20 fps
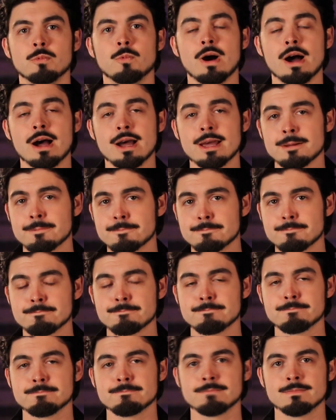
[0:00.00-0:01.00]
Why?
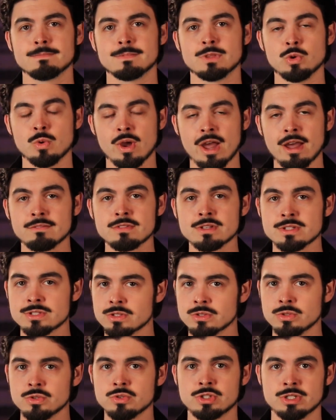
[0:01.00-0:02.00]
You have the
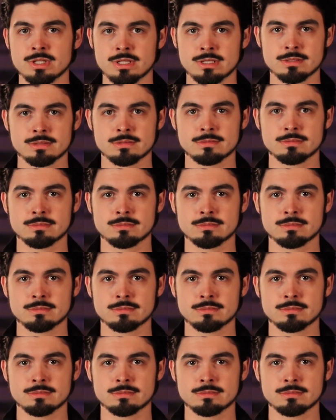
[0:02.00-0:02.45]
solution.